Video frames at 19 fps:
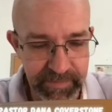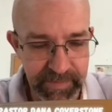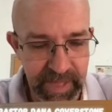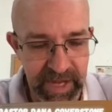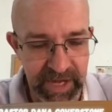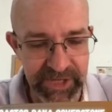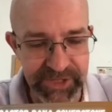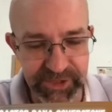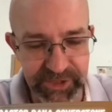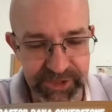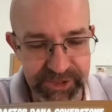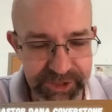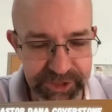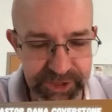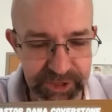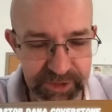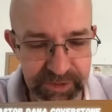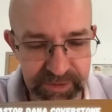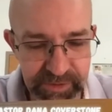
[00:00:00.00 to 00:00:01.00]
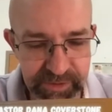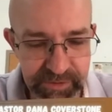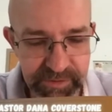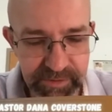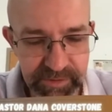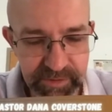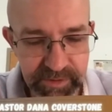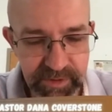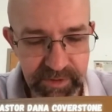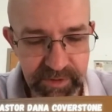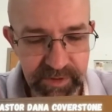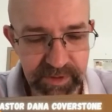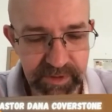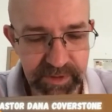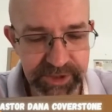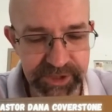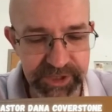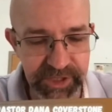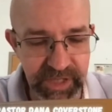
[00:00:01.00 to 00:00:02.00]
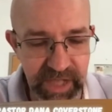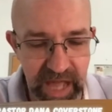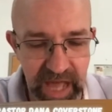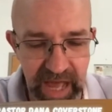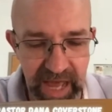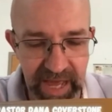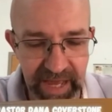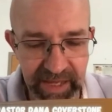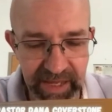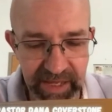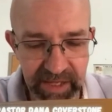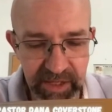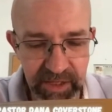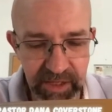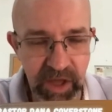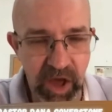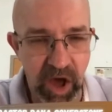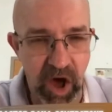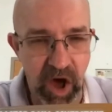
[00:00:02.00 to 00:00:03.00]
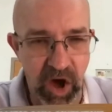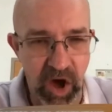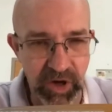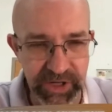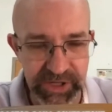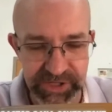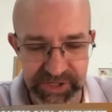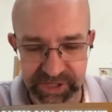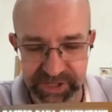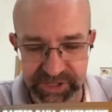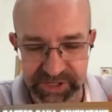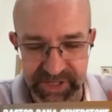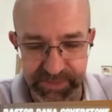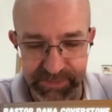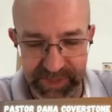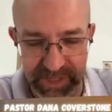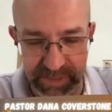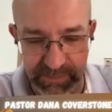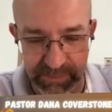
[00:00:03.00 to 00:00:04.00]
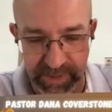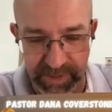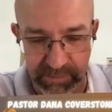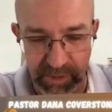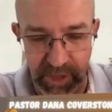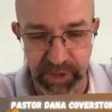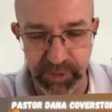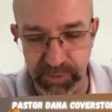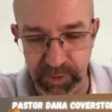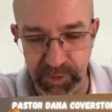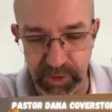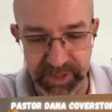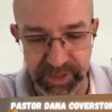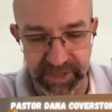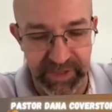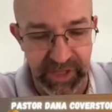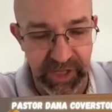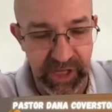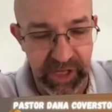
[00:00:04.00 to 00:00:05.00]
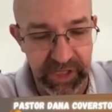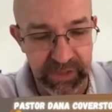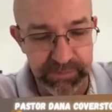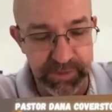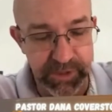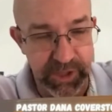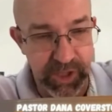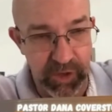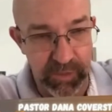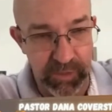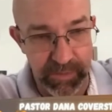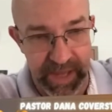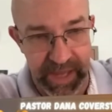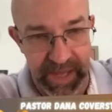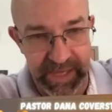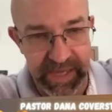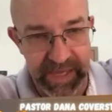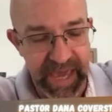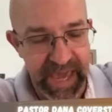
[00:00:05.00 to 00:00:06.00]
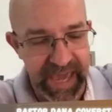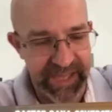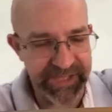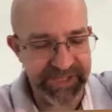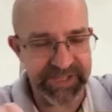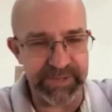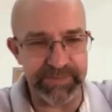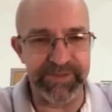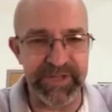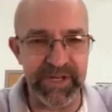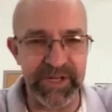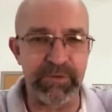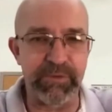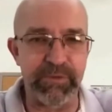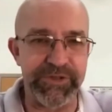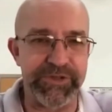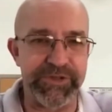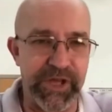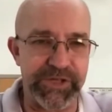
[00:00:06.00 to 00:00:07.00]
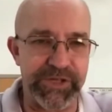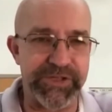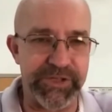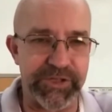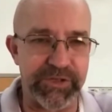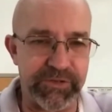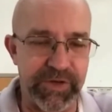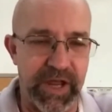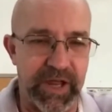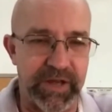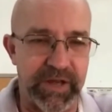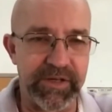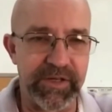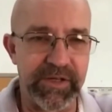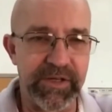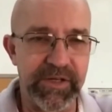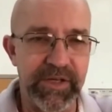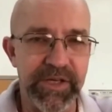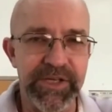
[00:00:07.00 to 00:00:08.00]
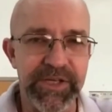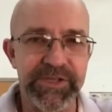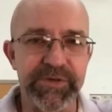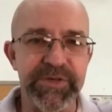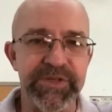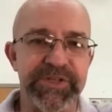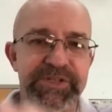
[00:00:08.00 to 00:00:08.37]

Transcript: And I saw June, July, August and September. They were unrolled and they hung below May, and September was touching the ground. So he's